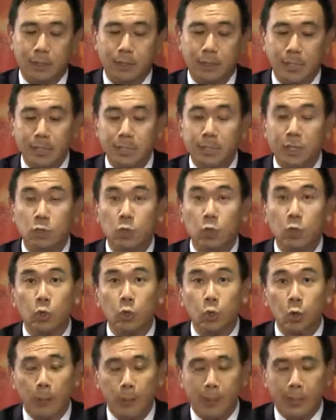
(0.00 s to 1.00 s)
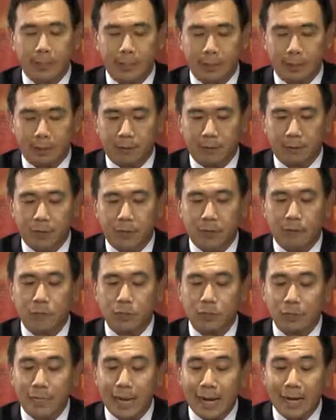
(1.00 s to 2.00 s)
There is a new requirement here
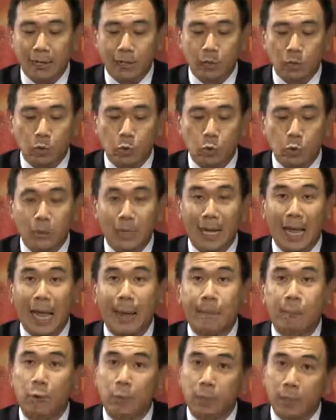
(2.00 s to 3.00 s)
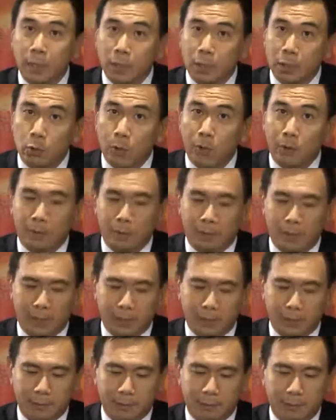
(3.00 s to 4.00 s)
for the directors to be appropriately
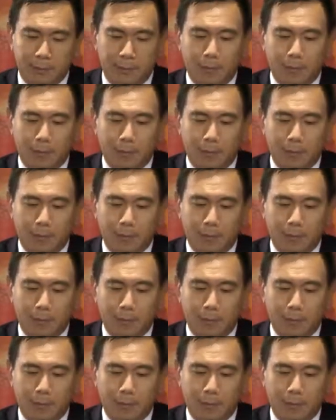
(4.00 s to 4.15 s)
qualified.